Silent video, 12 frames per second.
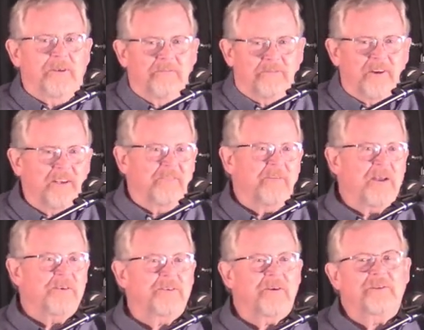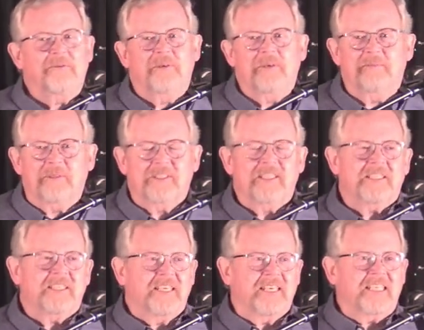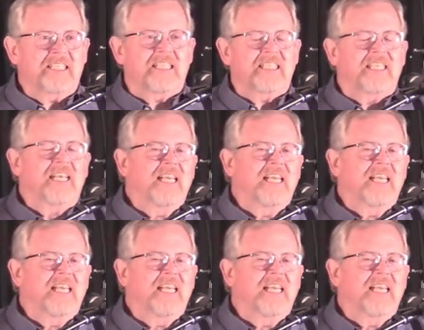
good friend of mine who's also a good musician, and he said,